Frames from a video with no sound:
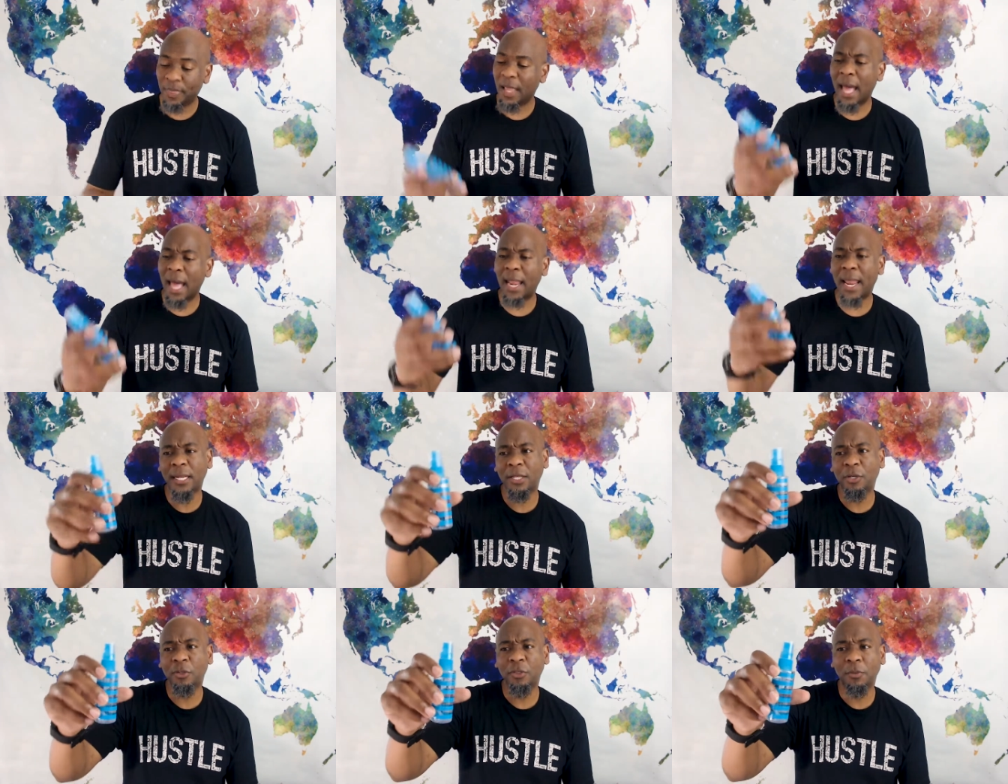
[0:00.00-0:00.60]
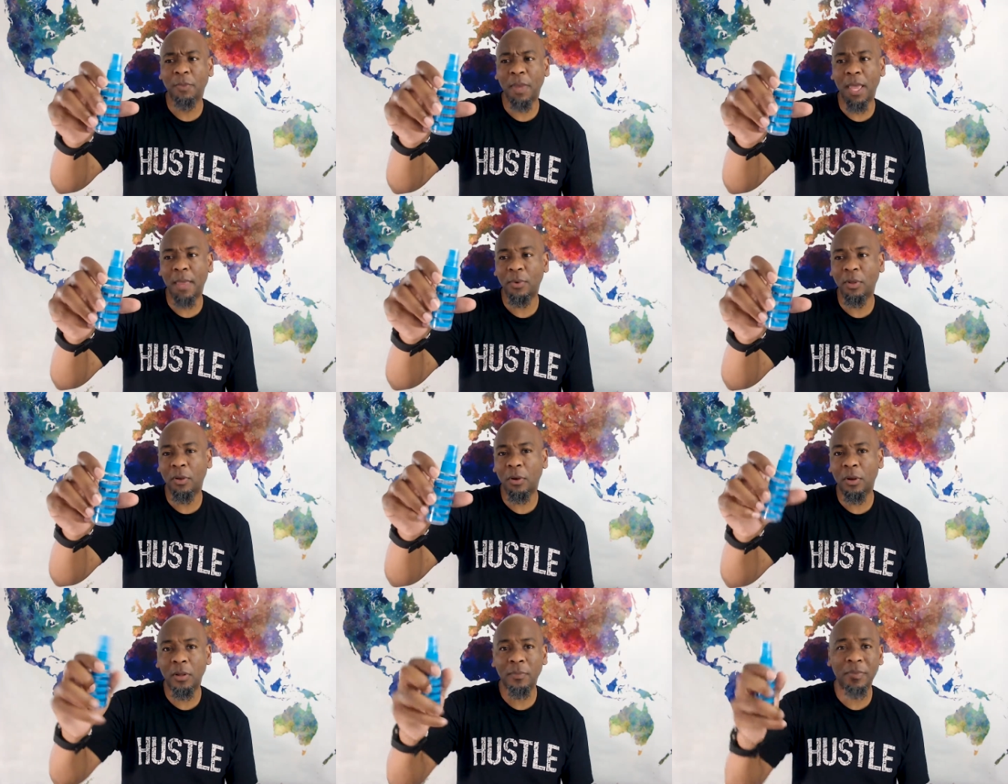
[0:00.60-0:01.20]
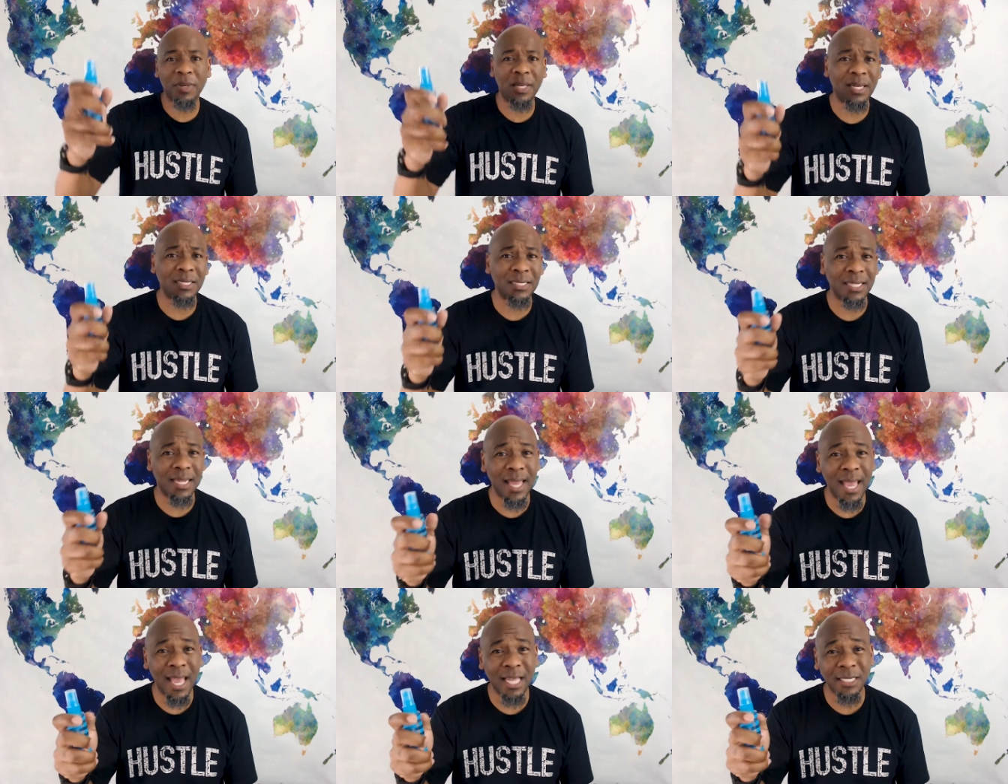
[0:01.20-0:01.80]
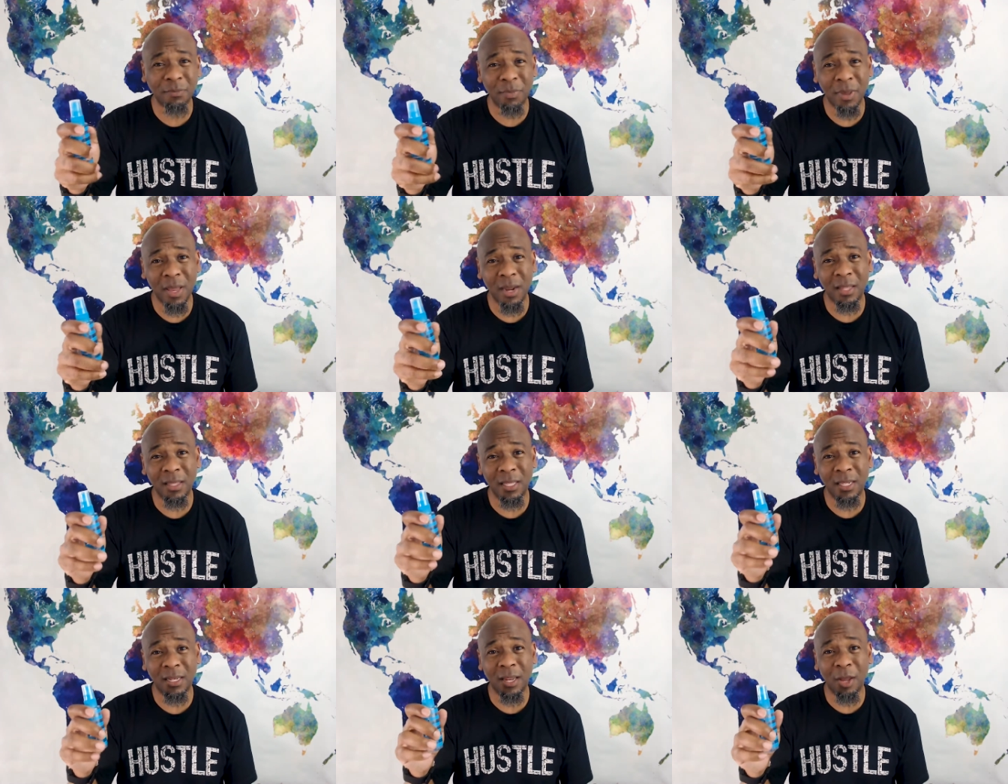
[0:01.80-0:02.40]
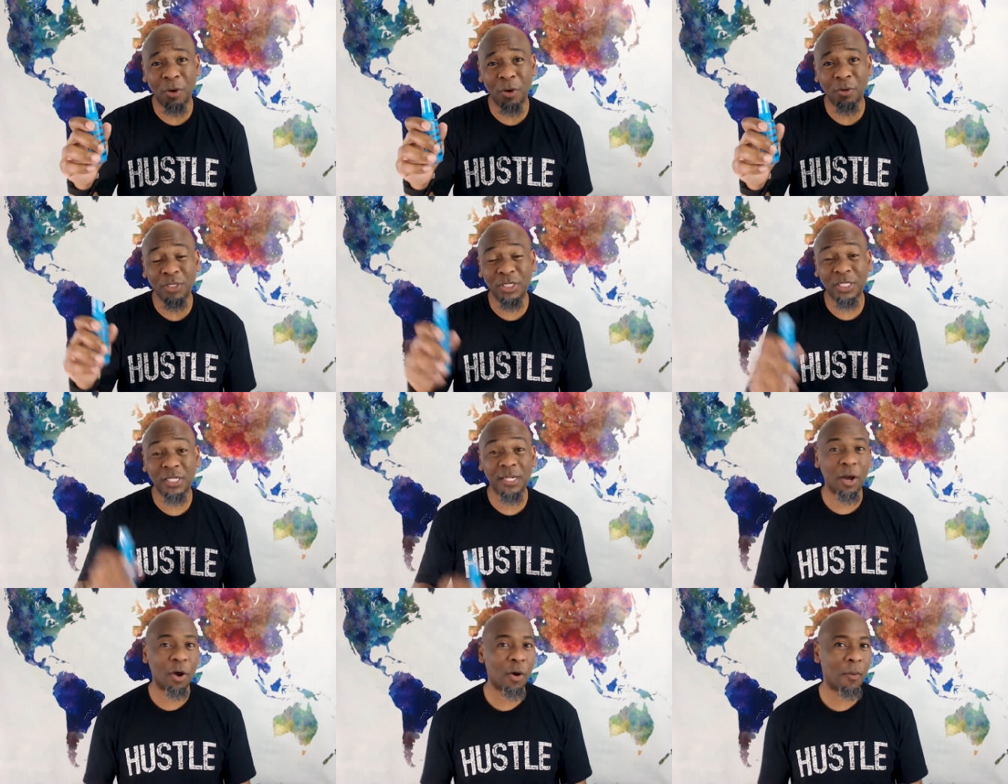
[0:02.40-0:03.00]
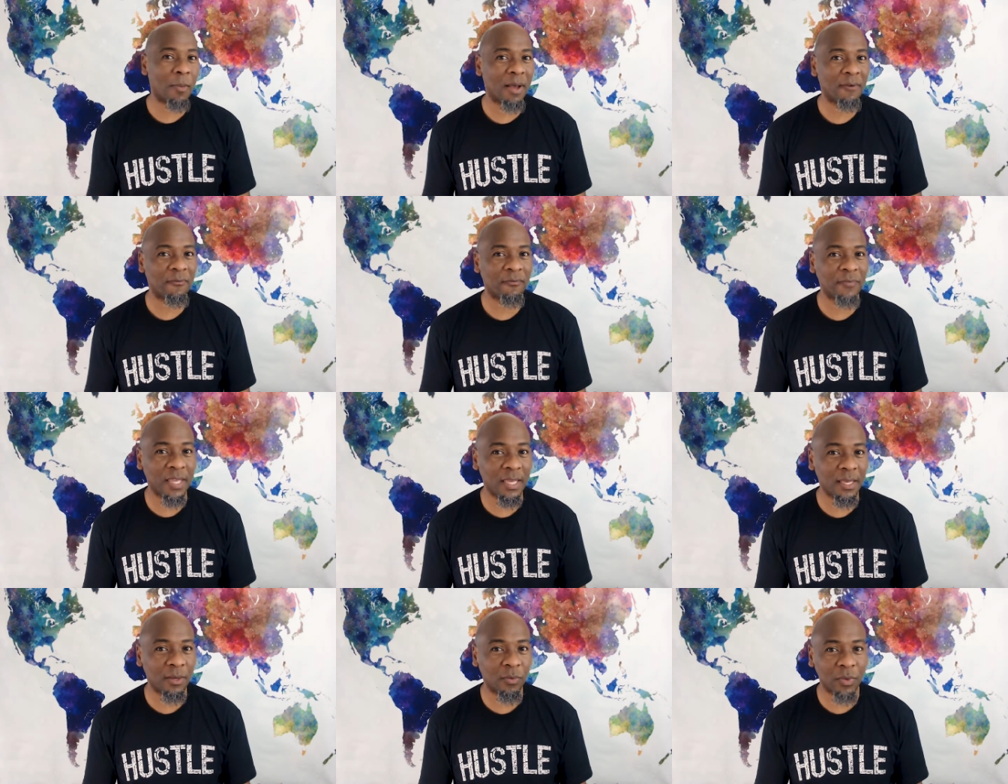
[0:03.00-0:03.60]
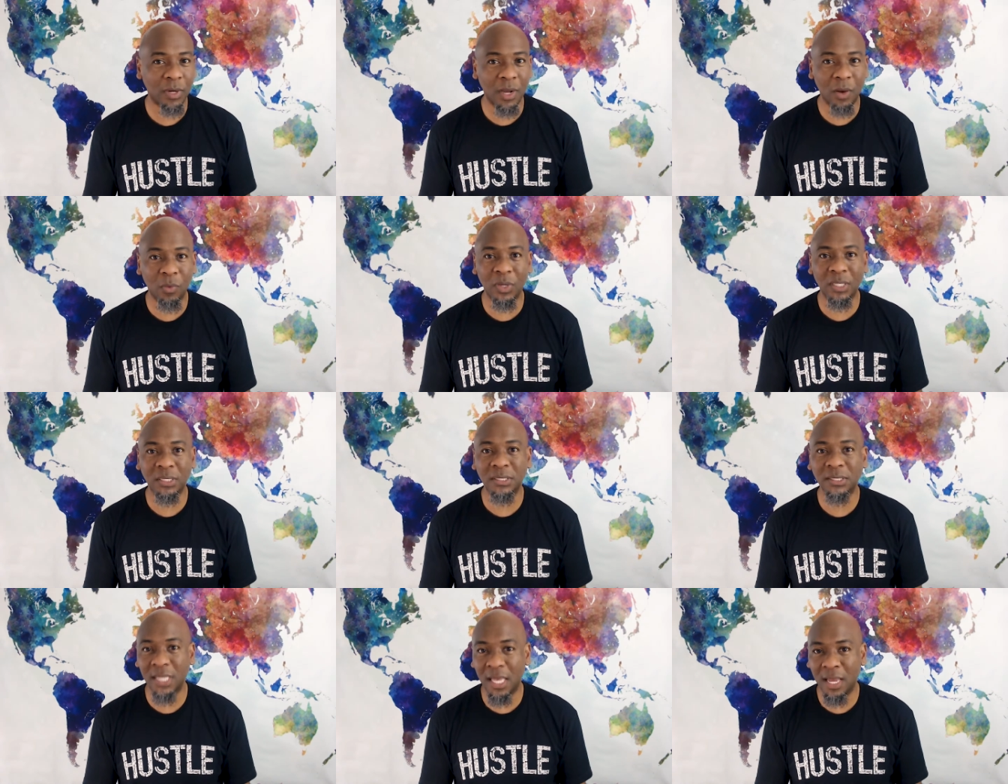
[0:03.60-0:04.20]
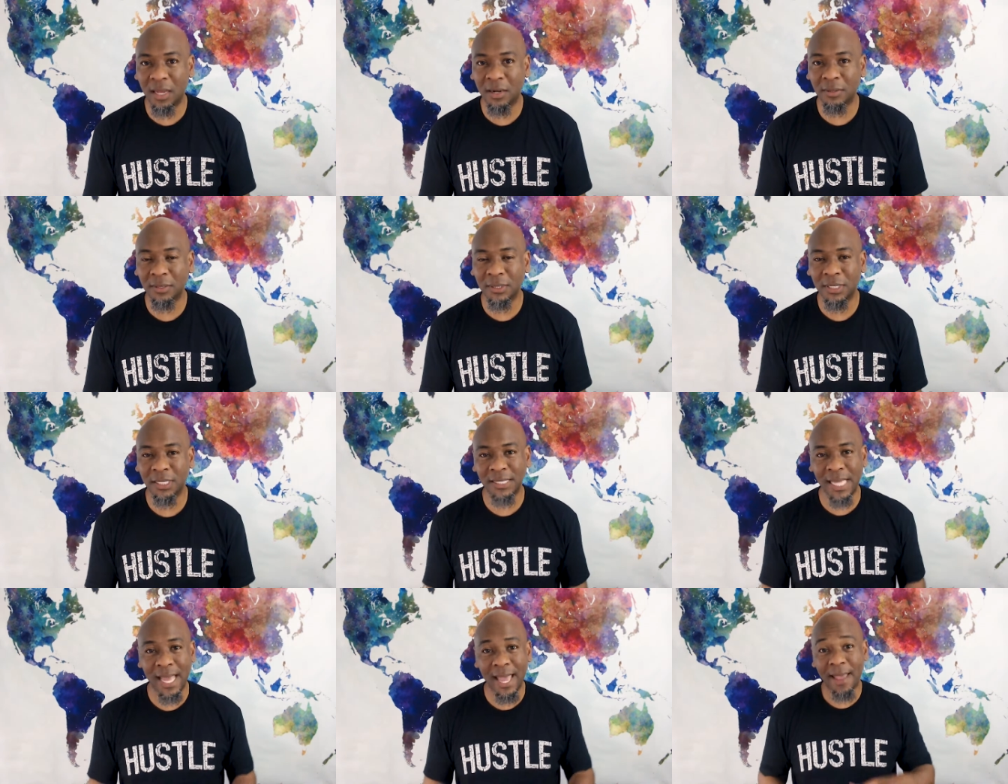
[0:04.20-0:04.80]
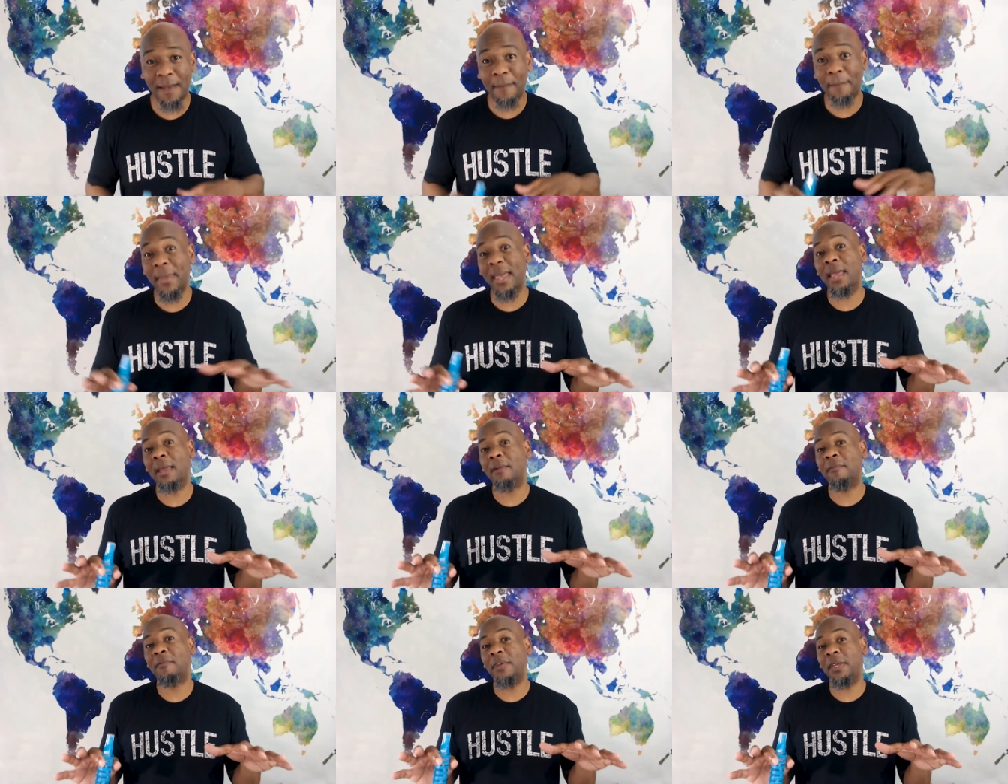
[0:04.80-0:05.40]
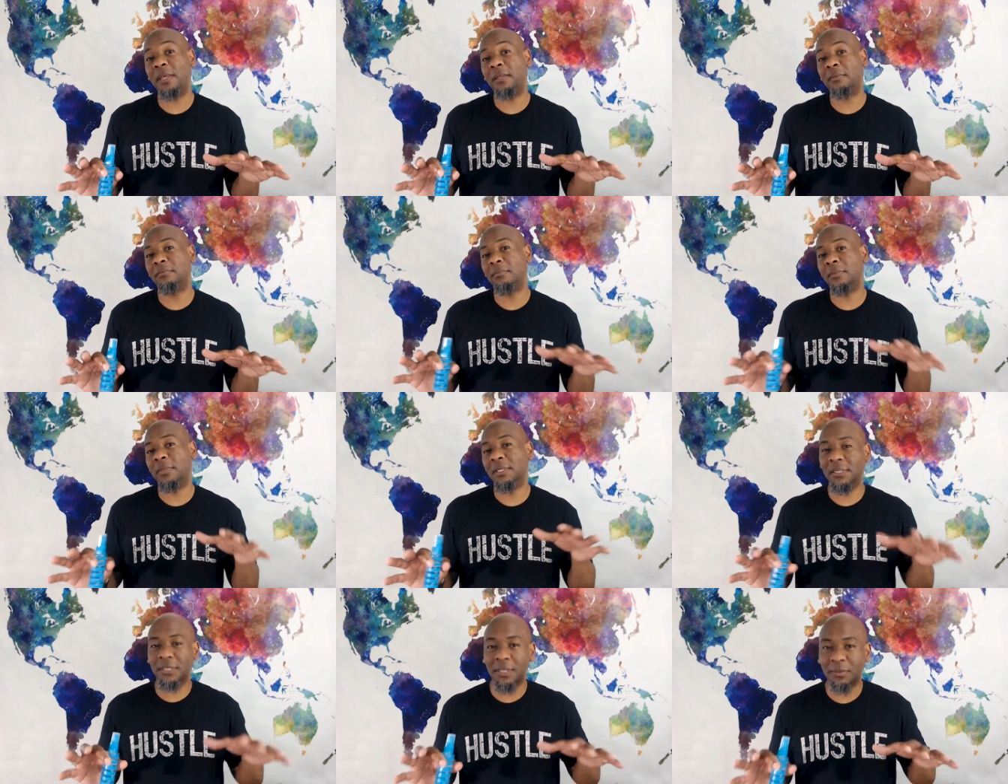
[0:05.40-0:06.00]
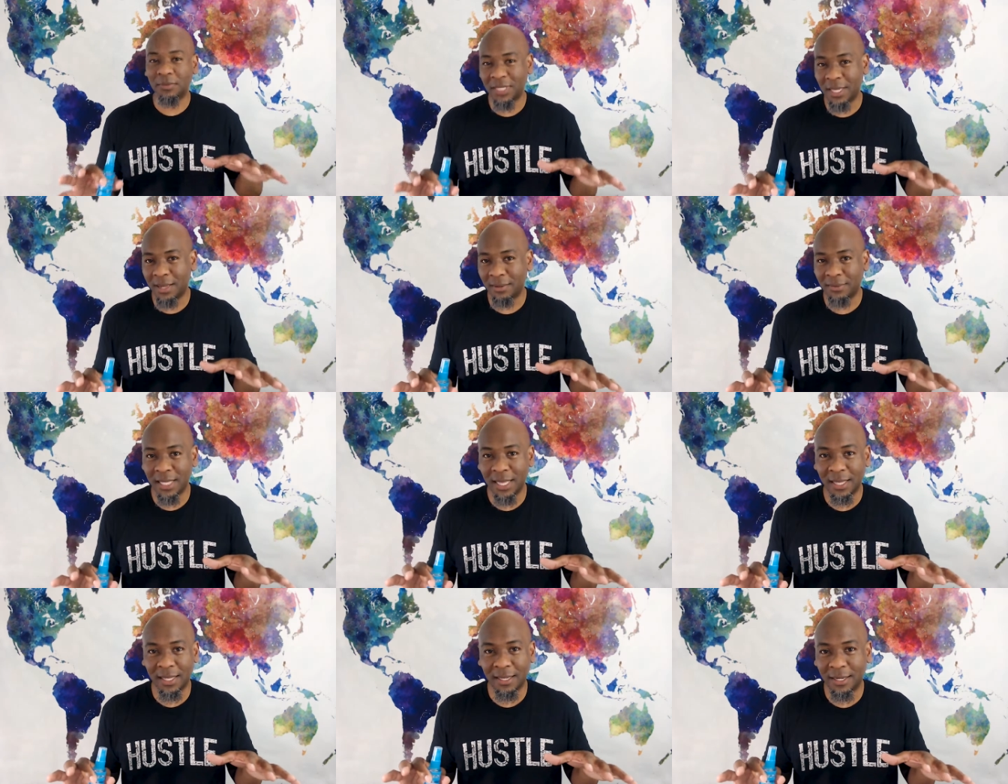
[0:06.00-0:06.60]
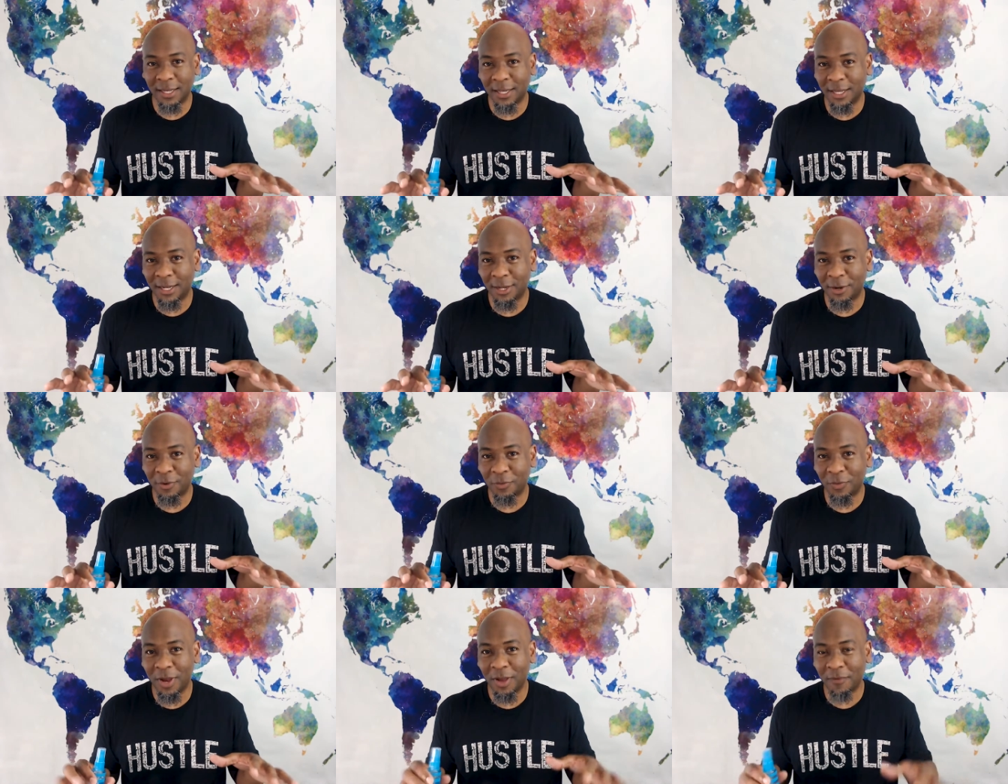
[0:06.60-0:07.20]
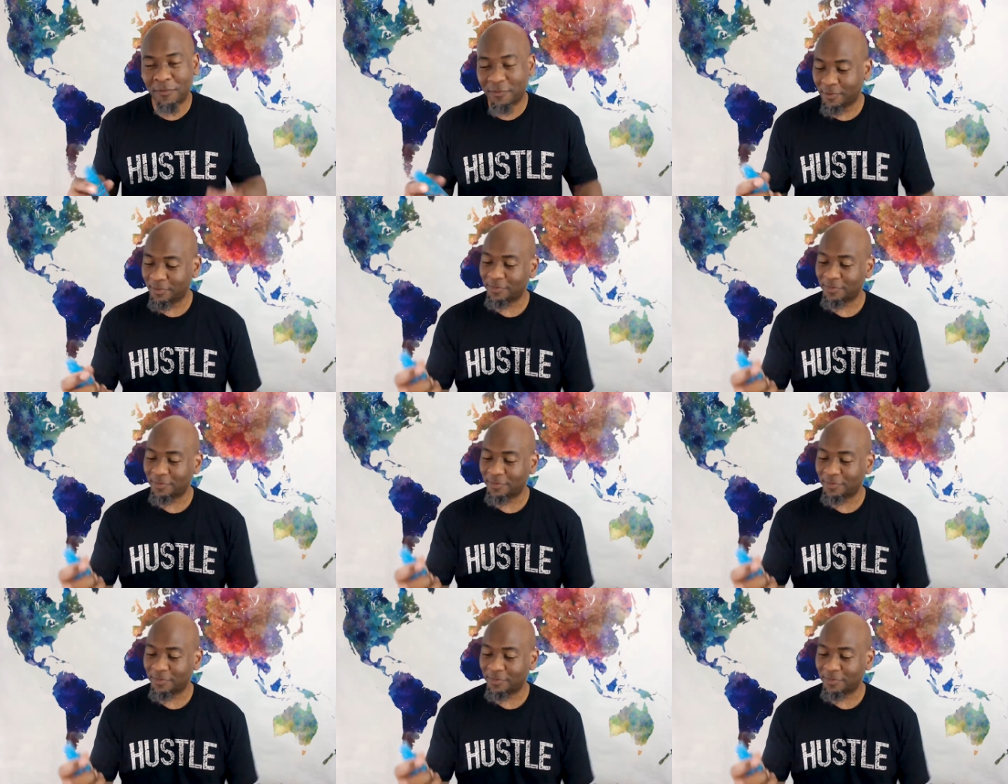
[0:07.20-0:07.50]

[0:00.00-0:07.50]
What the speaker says: I like to use baby oil because it lasts better than lotion on my feet when I wear sandals, because I have man feet and sometimes they can look a little rough.